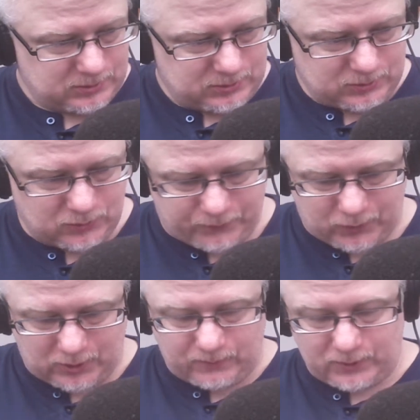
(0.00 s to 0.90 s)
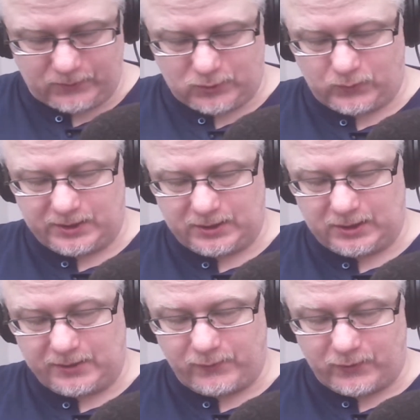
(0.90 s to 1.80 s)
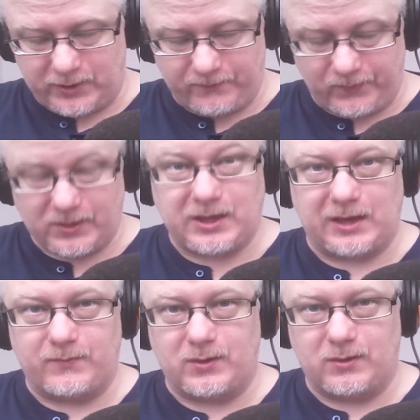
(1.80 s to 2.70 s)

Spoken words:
no problems with delivery. Came